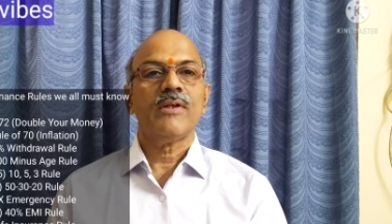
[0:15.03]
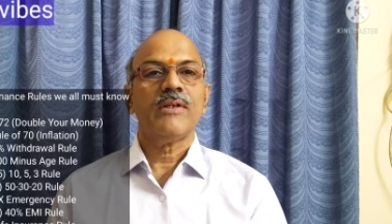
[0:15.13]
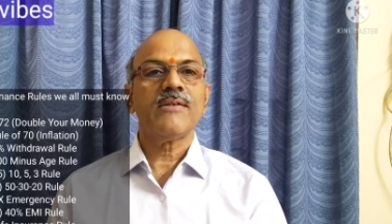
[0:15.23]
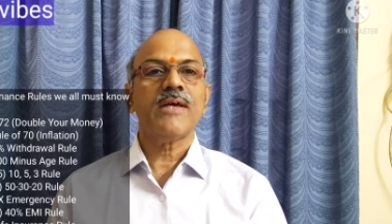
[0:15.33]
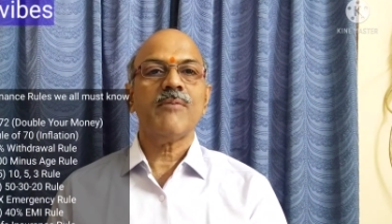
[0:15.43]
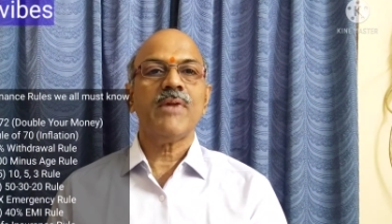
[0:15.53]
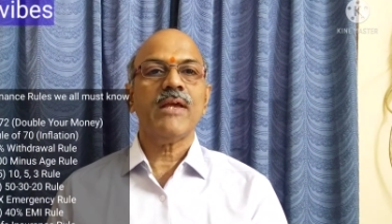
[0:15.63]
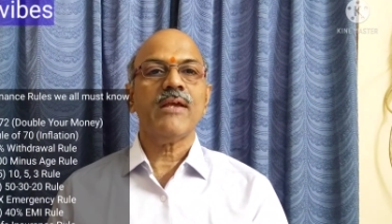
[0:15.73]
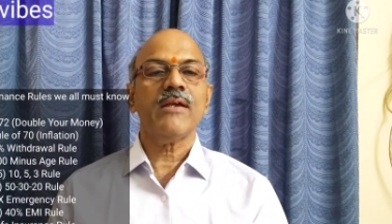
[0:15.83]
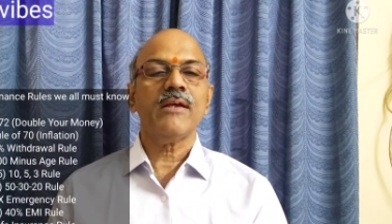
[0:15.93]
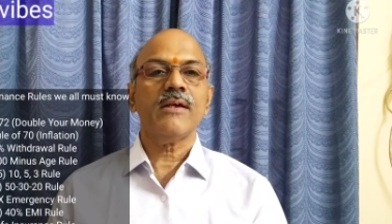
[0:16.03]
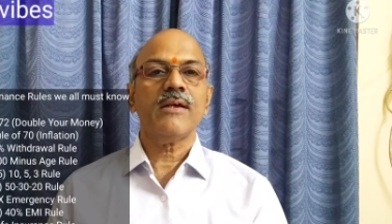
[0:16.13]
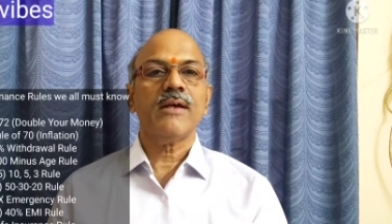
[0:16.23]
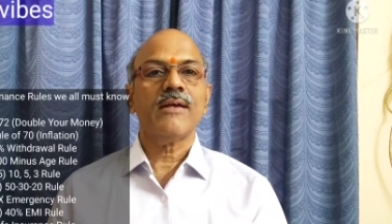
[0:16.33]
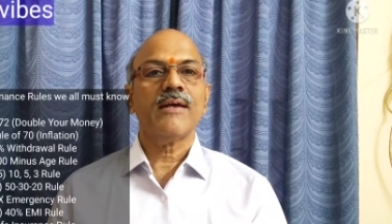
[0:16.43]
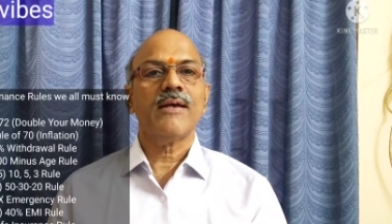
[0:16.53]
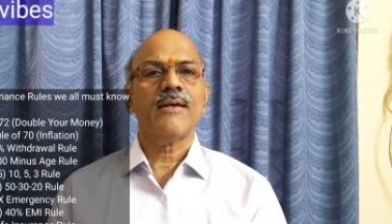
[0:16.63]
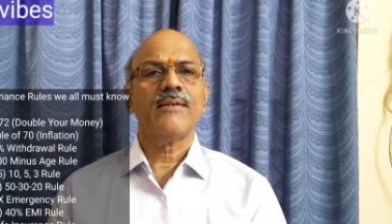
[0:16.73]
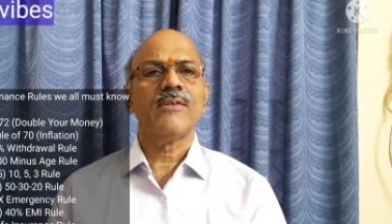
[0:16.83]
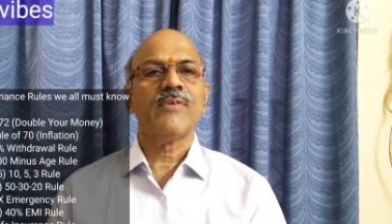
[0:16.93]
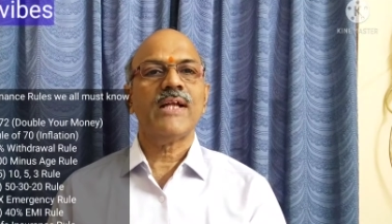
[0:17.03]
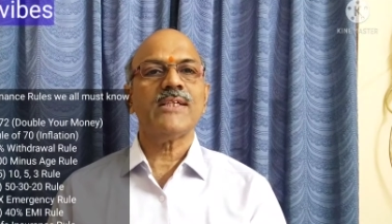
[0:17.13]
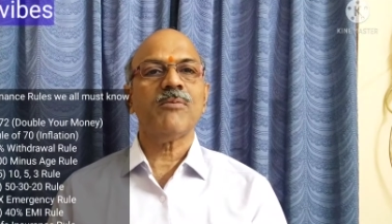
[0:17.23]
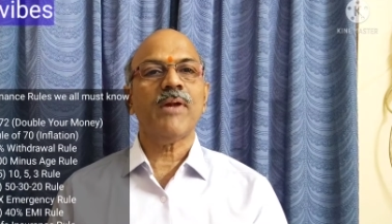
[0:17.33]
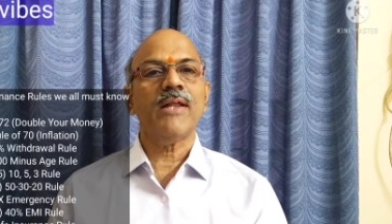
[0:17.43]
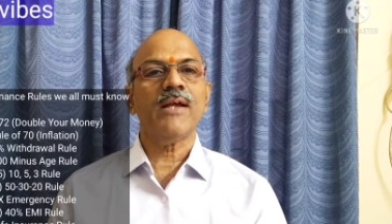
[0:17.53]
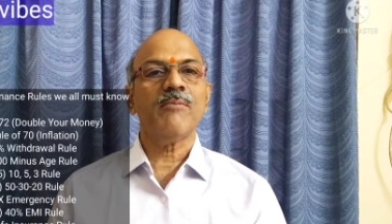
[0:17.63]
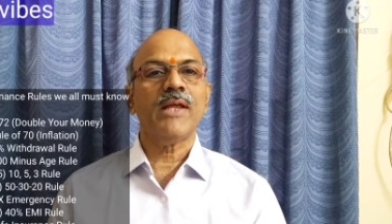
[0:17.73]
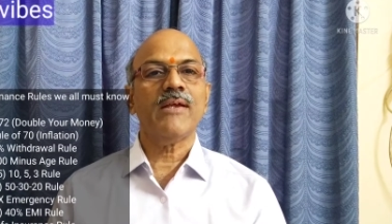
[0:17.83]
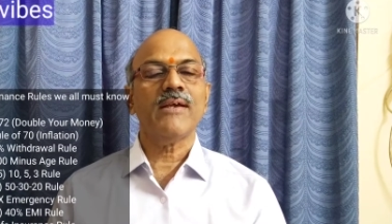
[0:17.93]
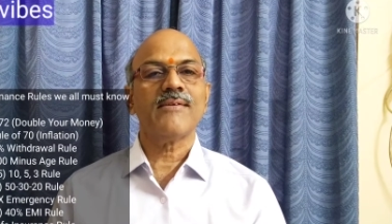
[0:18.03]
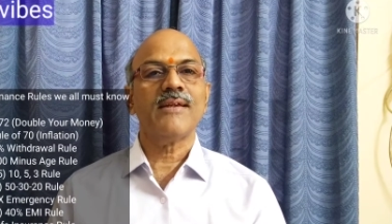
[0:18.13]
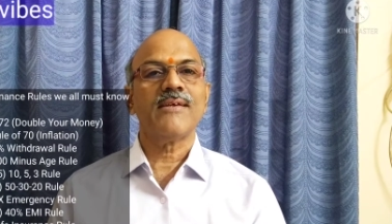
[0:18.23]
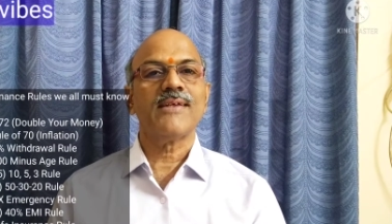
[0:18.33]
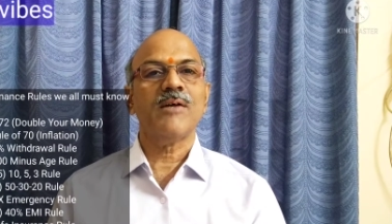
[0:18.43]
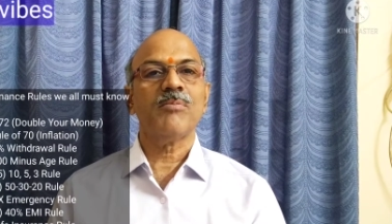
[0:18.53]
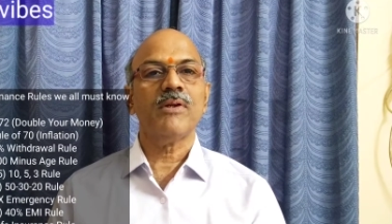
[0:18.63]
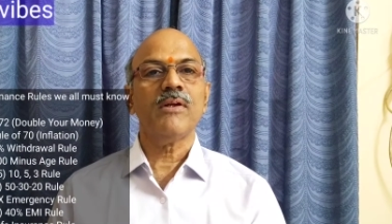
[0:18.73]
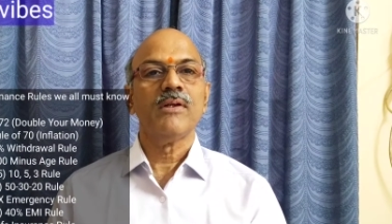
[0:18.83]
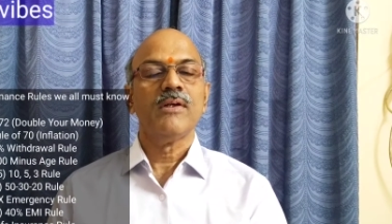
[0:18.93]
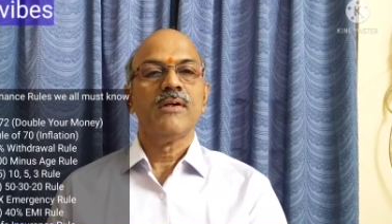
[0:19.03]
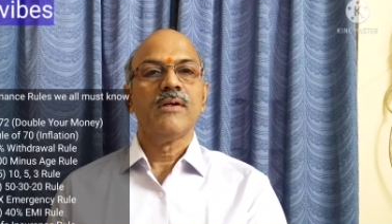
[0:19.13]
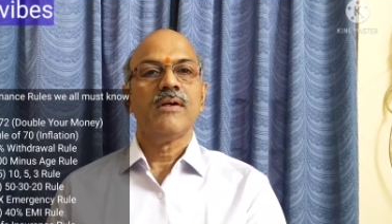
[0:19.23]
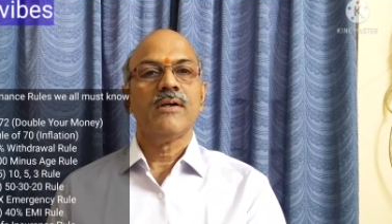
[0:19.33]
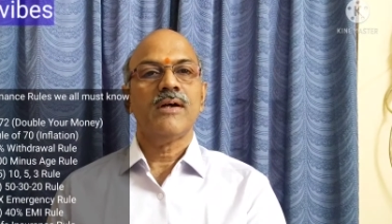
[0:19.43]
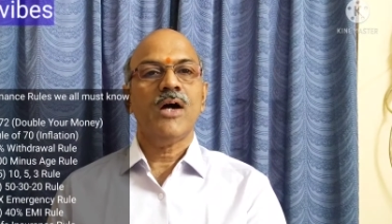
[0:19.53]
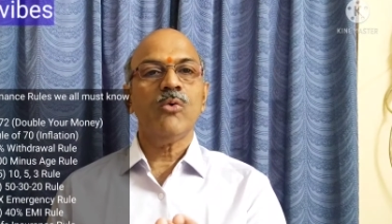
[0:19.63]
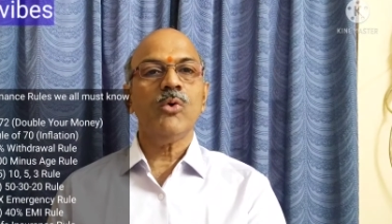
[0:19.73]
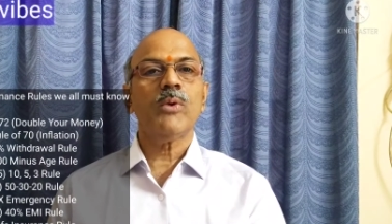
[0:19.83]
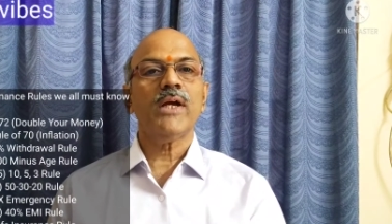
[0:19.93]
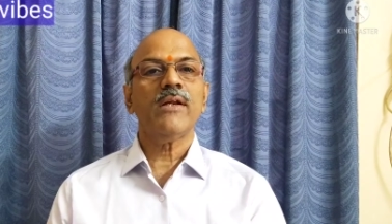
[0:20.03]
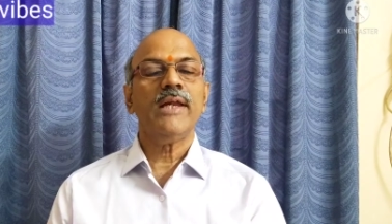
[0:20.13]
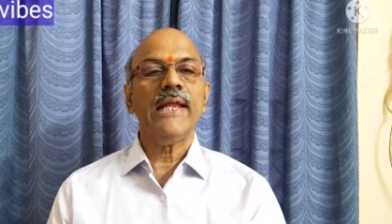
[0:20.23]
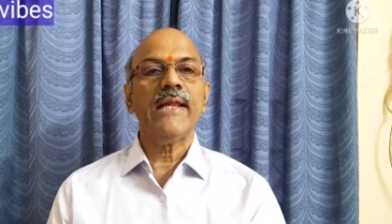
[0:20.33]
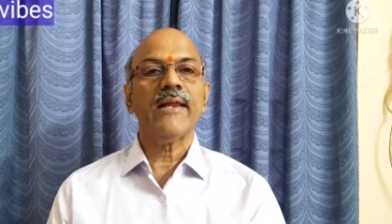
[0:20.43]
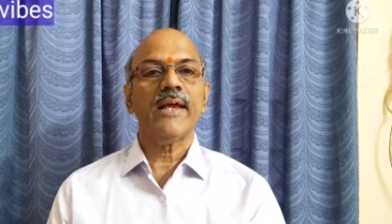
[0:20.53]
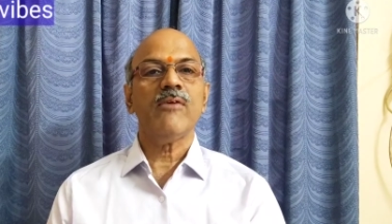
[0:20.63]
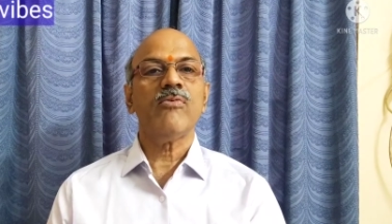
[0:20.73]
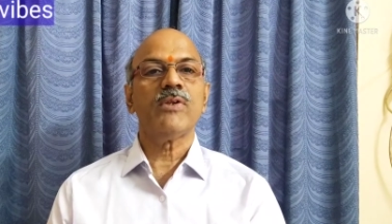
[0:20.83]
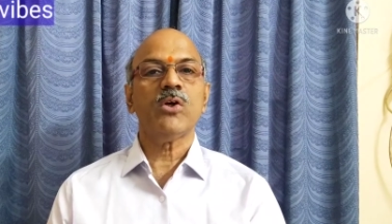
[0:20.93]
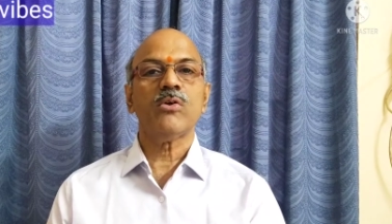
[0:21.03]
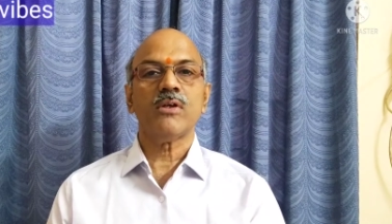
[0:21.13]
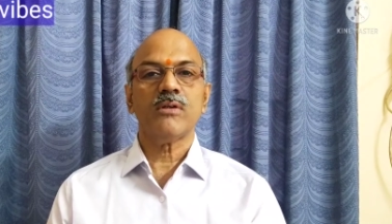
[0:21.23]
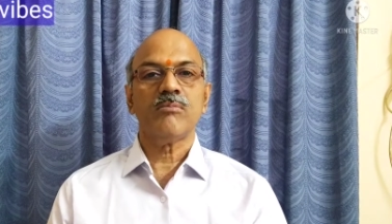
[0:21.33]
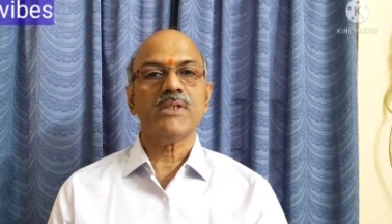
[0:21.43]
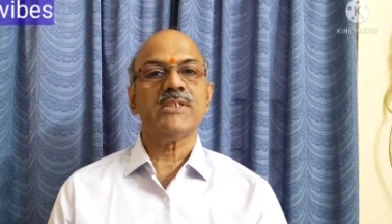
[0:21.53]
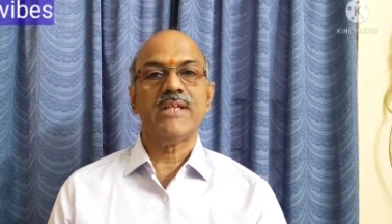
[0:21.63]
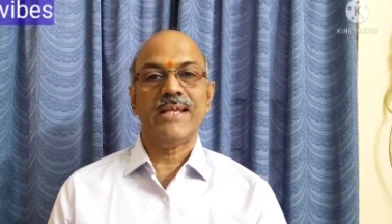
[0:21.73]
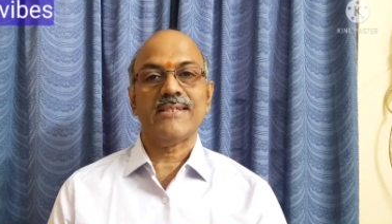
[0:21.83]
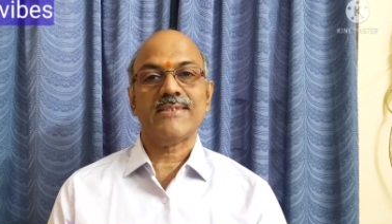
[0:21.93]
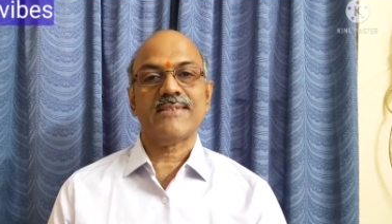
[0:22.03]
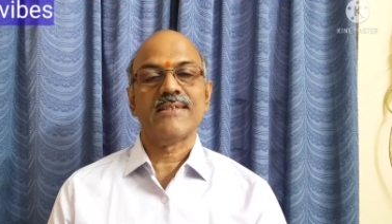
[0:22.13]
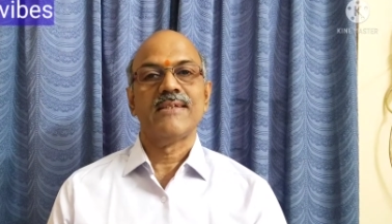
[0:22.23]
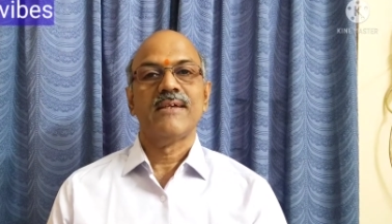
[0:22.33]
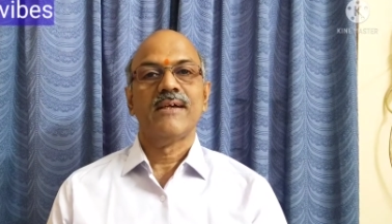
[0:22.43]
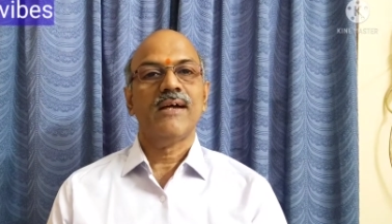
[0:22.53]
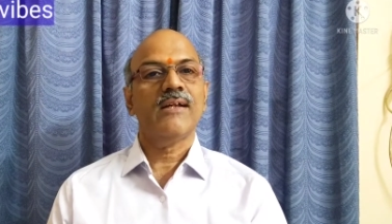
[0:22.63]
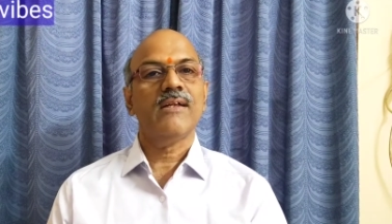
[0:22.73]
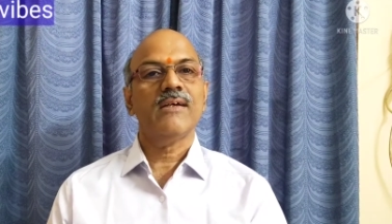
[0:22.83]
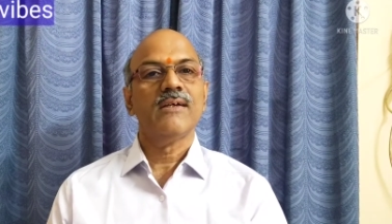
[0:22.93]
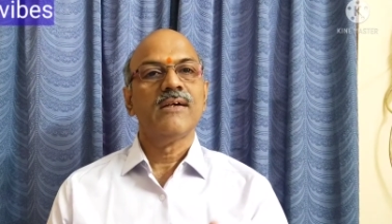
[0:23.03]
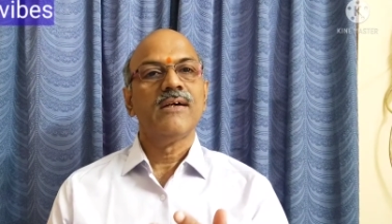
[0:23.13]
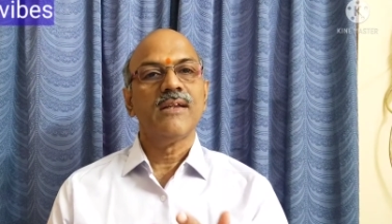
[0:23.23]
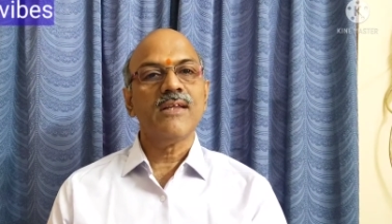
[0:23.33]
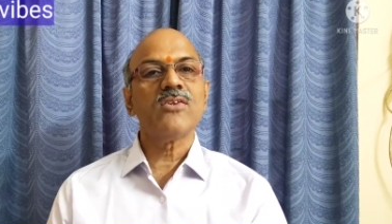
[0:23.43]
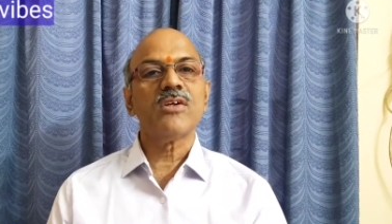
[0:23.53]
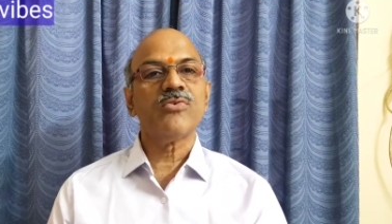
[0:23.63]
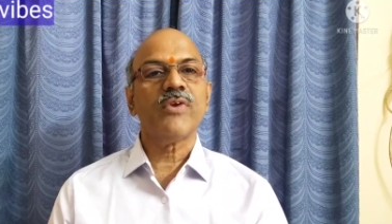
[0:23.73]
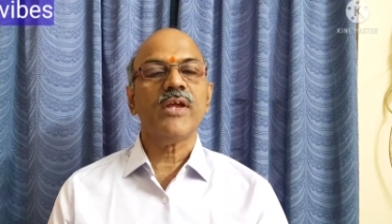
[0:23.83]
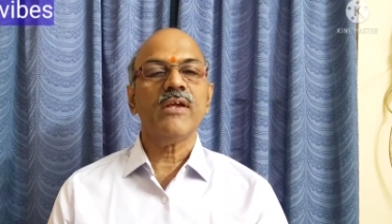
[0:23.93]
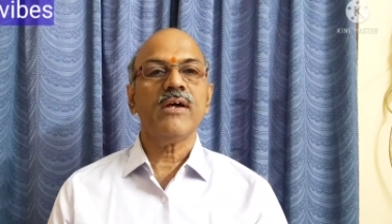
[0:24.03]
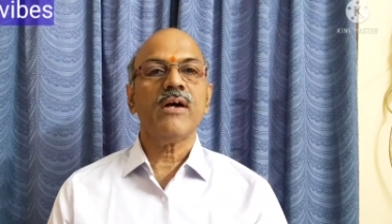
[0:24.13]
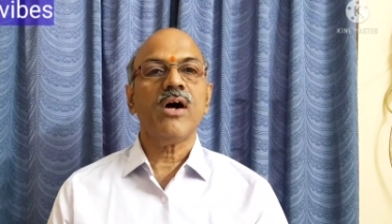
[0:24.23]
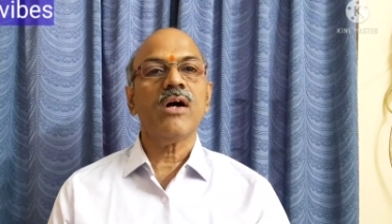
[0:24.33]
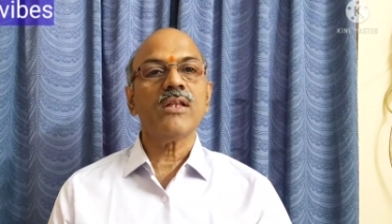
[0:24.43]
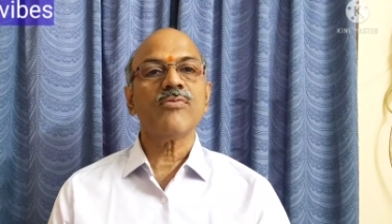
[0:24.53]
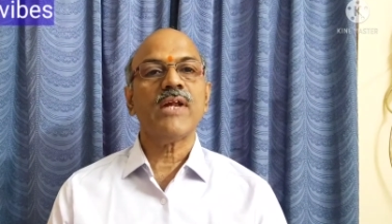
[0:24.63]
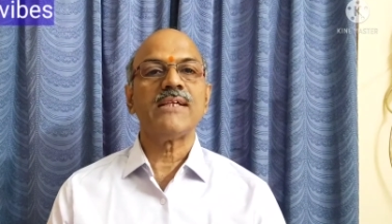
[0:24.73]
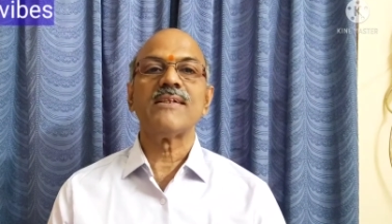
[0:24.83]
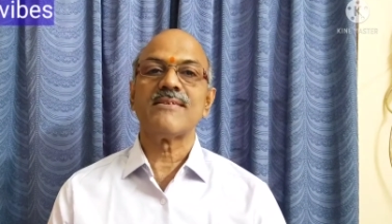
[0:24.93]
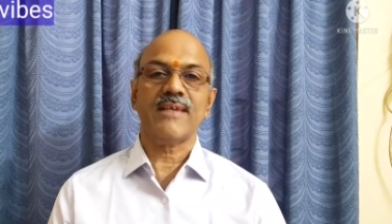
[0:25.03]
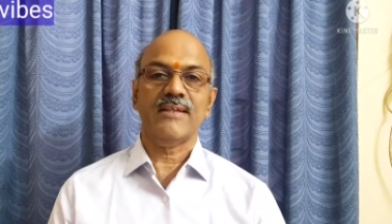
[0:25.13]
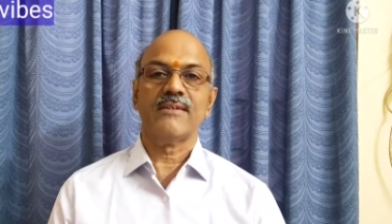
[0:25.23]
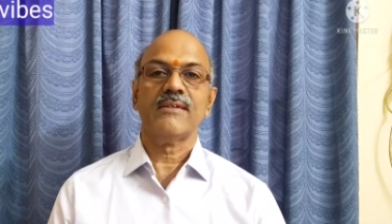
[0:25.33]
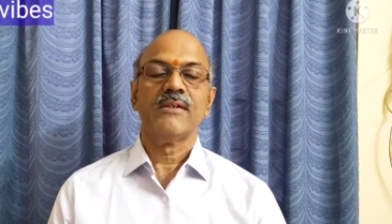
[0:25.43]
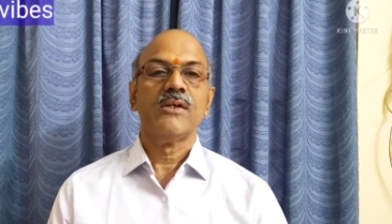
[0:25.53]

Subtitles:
This financial planning I'm taking as an example, how you can lead a life without much debts and risk-free on the financial side.